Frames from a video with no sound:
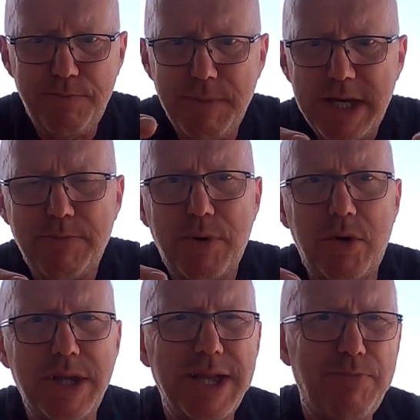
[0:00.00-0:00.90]
make a
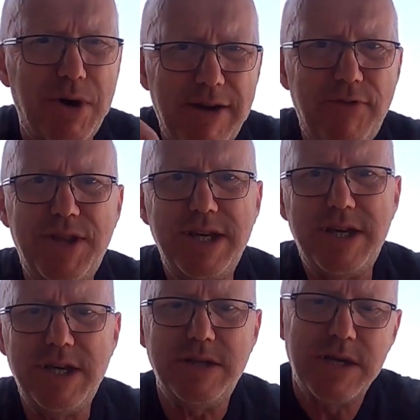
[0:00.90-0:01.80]
bowl and they put
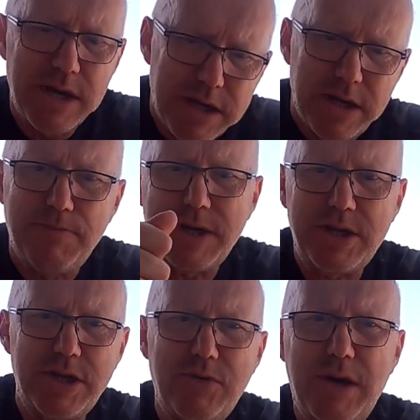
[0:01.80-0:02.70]
everything in,
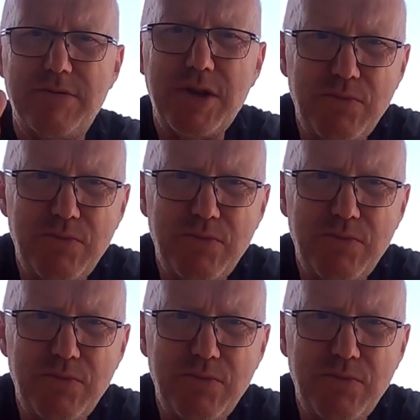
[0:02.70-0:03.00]
mash it around.